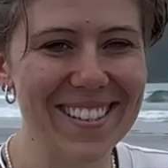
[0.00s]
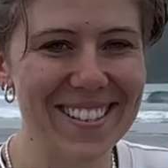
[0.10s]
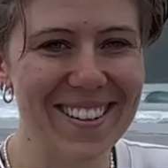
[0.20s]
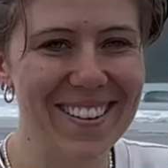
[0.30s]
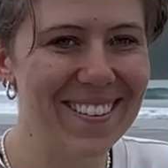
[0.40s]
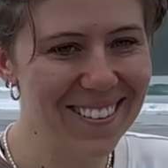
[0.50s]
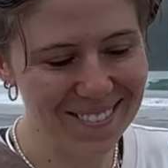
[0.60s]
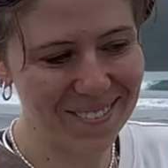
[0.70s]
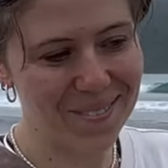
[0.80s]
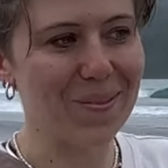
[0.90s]
So
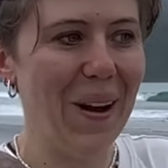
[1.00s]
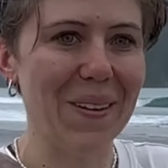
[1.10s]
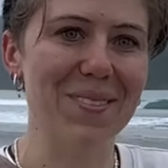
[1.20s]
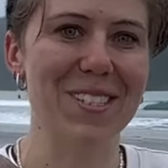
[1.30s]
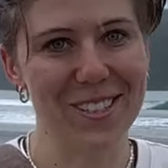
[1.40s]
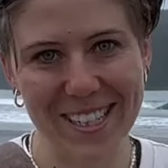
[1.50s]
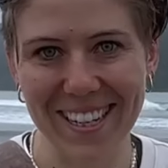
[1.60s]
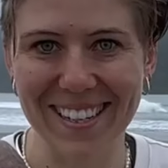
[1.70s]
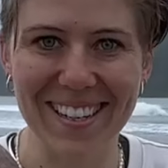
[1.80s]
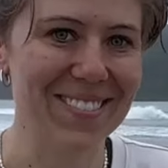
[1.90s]
welcome to New
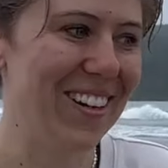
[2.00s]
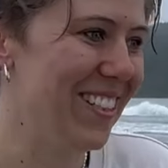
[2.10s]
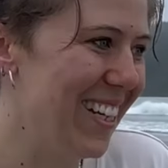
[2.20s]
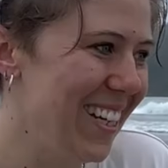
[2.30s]
Zealand, I suppose.